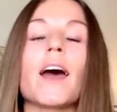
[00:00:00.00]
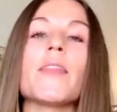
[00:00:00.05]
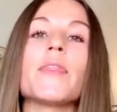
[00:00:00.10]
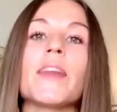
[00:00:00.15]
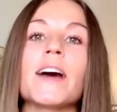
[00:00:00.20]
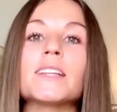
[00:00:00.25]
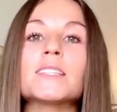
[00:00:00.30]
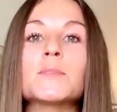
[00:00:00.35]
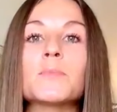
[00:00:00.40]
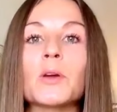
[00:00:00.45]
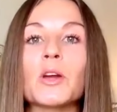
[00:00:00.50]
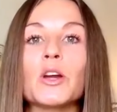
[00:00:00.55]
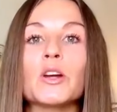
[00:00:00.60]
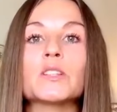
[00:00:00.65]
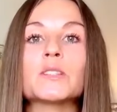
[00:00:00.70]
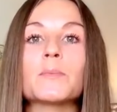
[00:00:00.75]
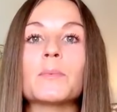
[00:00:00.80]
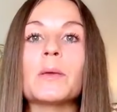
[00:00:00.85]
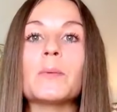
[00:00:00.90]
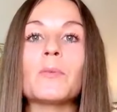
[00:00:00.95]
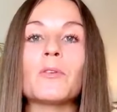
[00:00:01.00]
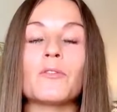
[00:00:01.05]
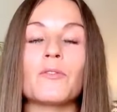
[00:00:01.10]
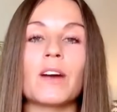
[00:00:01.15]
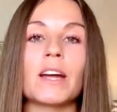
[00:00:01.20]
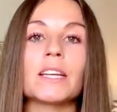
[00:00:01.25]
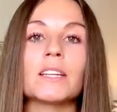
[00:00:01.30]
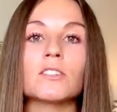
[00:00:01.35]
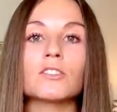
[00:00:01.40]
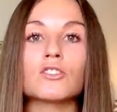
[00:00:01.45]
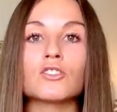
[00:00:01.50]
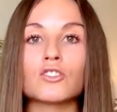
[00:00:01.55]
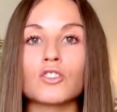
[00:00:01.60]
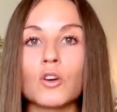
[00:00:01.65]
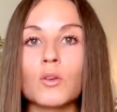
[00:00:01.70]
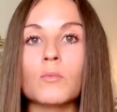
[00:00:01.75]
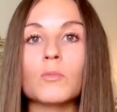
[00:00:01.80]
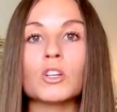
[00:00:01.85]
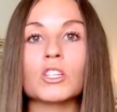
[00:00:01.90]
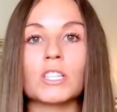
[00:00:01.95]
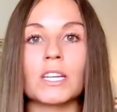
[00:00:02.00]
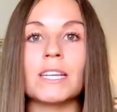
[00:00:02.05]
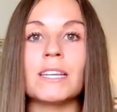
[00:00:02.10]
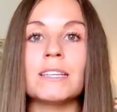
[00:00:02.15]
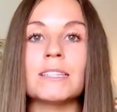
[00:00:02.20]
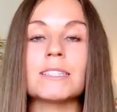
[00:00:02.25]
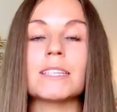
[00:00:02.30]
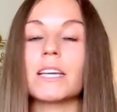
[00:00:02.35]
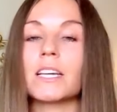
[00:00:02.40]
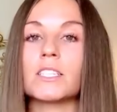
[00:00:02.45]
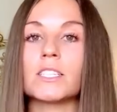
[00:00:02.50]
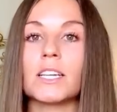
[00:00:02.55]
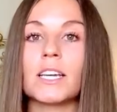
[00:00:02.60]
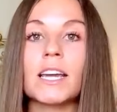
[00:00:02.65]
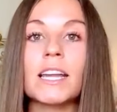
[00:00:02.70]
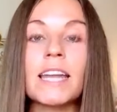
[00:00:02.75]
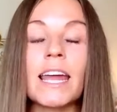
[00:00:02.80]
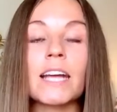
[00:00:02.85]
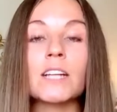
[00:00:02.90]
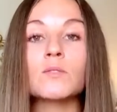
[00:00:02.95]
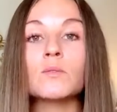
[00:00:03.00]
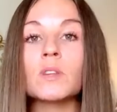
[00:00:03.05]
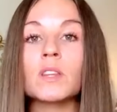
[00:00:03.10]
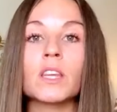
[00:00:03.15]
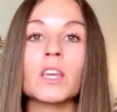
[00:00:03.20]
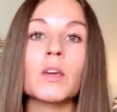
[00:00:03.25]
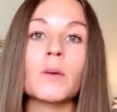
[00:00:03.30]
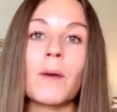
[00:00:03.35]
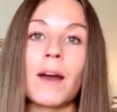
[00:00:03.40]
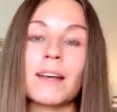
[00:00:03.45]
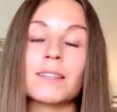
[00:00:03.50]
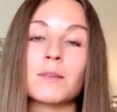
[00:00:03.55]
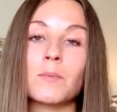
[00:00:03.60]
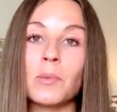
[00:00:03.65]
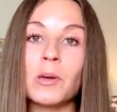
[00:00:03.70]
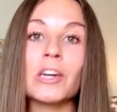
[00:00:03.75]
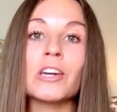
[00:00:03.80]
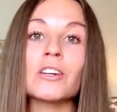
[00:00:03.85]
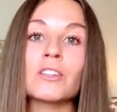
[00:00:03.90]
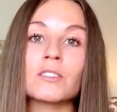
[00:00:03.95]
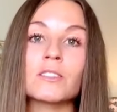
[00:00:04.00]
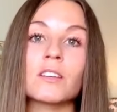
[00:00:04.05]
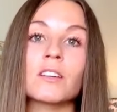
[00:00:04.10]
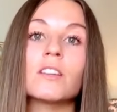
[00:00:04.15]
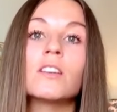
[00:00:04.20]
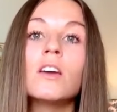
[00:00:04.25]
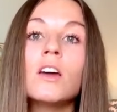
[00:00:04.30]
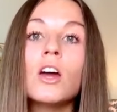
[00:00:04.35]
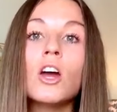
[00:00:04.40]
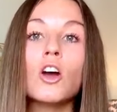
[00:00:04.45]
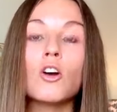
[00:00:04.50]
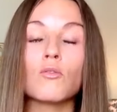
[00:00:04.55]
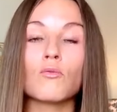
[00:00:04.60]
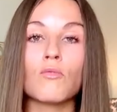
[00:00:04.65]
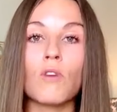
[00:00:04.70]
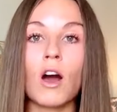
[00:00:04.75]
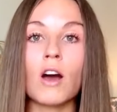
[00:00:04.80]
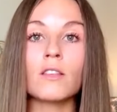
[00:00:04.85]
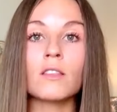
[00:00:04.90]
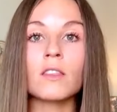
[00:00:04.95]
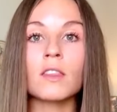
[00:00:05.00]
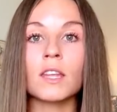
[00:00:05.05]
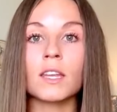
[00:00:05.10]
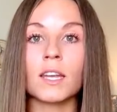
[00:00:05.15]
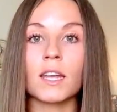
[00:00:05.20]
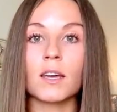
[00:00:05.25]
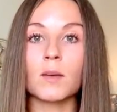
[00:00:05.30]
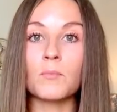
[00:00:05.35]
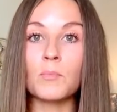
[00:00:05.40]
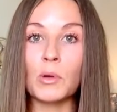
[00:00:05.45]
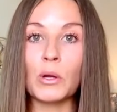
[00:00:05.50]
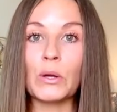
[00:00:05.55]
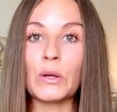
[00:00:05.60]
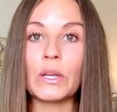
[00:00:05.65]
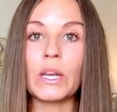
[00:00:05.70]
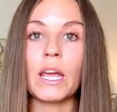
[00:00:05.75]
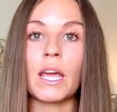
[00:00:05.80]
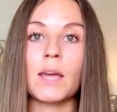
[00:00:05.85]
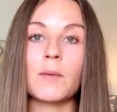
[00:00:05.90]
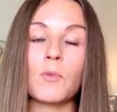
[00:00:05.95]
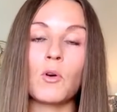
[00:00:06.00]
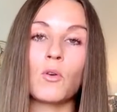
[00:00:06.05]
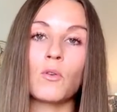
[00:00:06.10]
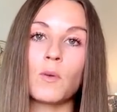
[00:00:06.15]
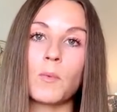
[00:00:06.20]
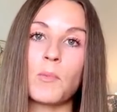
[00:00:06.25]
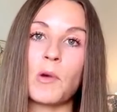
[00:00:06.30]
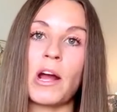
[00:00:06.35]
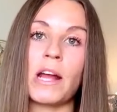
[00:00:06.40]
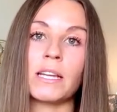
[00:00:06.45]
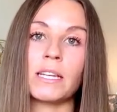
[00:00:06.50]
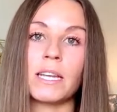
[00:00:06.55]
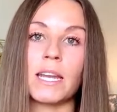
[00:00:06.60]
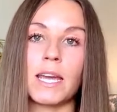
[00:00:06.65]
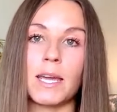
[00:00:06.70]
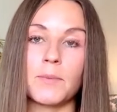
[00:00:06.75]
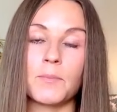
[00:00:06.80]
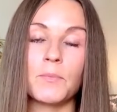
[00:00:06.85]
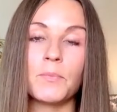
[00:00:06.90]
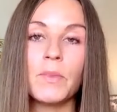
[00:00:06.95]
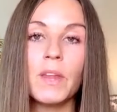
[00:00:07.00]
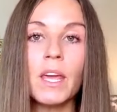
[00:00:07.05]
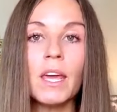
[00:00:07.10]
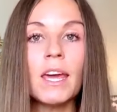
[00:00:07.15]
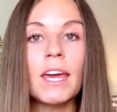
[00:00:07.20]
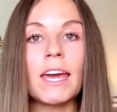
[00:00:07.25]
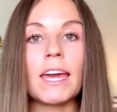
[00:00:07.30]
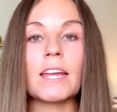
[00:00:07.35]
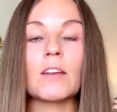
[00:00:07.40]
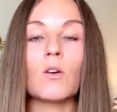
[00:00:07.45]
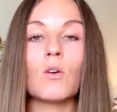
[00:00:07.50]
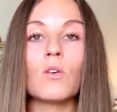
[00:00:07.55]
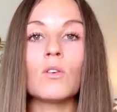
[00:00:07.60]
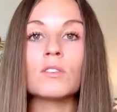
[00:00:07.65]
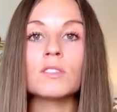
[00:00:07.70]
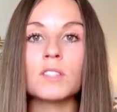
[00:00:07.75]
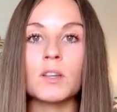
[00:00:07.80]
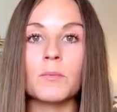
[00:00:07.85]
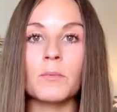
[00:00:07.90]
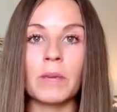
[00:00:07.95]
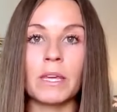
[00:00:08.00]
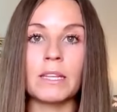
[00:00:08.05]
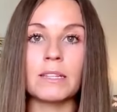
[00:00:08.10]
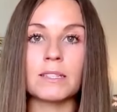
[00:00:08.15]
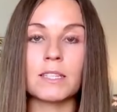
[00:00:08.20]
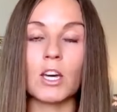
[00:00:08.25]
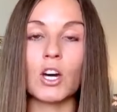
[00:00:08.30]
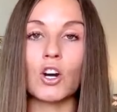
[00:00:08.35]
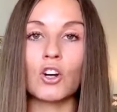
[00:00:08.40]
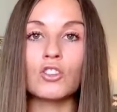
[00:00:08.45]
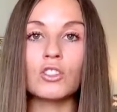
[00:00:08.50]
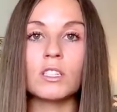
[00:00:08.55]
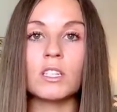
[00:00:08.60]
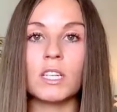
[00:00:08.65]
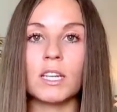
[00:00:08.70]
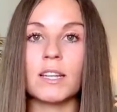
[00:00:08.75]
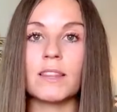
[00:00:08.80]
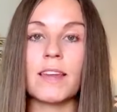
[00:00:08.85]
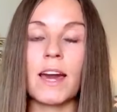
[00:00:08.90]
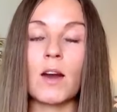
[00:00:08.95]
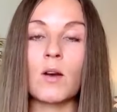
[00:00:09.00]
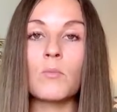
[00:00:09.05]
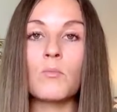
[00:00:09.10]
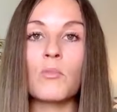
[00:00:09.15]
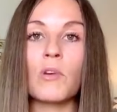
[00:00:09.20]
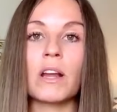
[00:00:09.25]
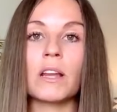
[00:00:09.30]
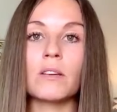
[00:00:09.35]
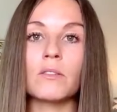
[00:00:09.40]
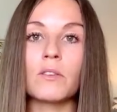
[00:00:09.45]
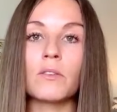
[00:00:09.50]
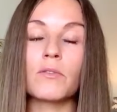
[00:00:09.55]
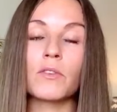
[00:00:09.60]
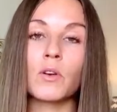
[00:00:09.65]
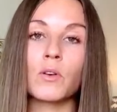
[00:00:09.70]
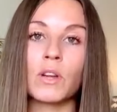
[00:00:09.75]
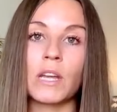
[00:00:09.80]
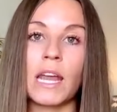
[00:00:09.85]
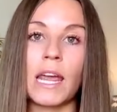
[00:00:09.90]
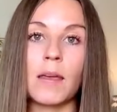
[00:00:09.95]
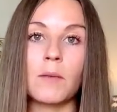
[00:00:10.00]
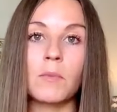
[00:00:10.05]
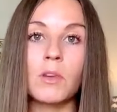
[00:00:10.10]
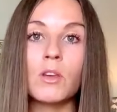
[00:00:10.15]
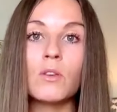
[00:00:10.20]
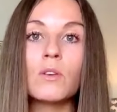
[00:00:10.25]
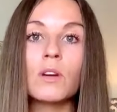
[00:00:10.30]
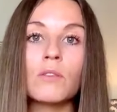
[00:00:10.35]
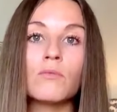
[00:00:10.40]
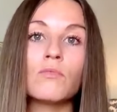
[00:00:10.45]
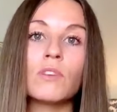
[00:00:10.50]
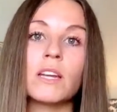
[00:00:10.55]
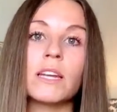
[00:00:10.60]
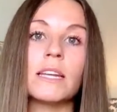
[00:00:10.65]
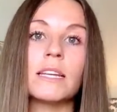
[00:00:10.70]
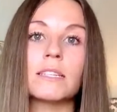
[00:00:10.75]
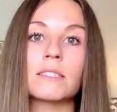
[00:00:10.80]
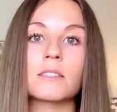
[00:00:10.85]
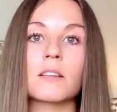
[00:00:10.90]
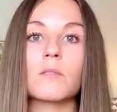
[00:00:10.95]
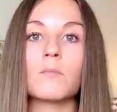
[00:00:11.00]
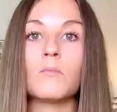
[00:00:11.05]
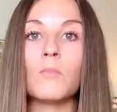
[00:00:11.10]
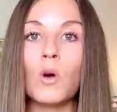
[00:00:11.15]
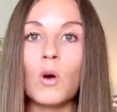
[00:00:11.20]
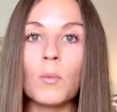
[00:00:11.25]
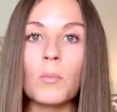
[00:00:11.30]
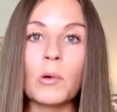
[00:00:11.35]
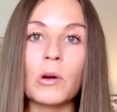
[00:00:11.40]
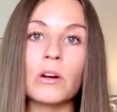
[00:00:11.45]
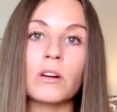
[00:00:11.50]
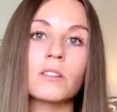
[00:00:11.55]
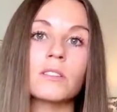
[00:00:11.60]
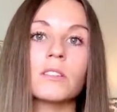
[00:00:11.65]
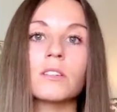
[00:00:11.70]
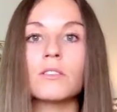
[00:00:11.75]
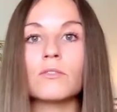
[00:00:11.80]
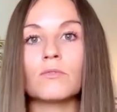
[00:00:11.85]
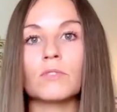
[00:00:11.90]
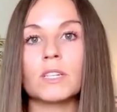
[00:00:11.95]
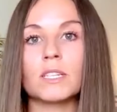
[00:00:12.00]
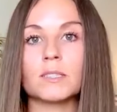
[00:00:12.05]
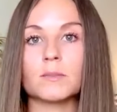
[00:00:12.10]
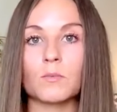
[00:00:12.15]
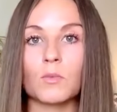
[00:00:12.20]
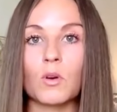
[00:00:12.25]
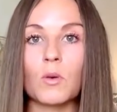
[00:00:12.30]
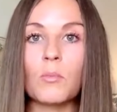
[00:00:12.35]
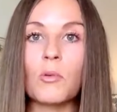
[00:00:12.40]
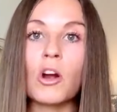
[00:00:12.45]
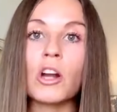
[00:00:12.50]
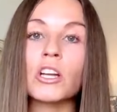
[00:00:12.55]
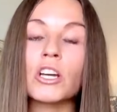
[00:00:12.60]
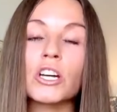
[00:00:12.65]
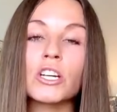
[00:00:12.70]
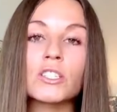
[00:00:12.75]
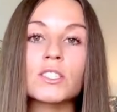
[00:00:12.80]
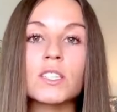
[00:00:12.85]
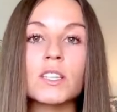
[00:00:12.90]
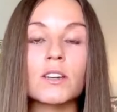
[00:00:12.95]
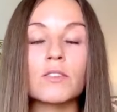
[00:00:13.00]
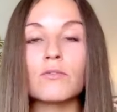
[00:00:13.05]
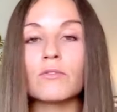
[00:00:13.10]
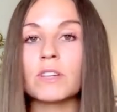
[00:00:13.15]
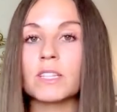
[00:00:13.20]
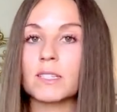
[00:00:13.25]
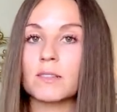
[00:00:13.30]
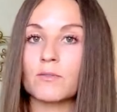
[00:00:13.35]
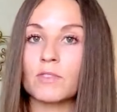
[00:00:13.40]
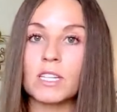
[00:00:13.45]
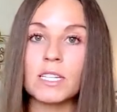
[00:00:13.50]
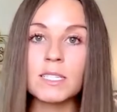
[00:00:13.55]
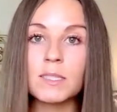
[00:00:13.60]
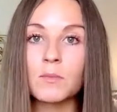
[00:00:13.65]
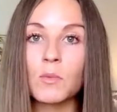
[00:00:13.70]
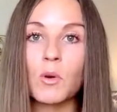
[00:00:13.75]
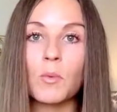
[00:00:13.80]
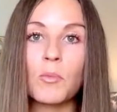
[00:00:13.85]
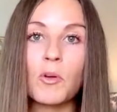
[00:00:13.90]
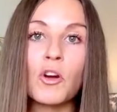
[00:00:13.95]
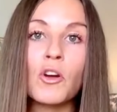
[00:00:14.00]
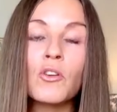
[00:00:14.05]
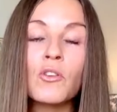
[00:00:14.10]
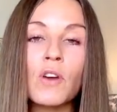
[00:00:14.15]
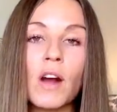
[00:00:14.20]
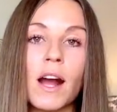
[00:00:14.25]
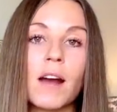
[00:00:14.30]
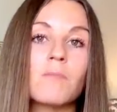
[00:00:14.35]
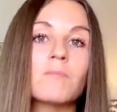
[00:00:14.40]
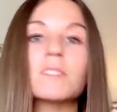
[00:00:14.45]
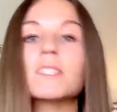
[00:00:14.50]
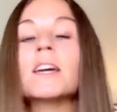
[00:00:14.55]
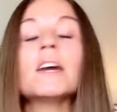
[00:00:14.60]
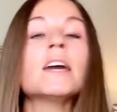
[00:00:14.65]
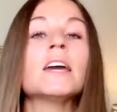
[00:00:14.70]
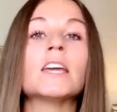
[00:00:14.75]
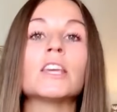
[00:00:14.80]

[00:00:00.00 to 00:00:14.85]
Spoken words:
And that's because people find it so much easier to connect with you as a person rather than a book name or a brand name. It also means that underneath that umbrella of your name, you can release more books, you can release more products, you can release more programs.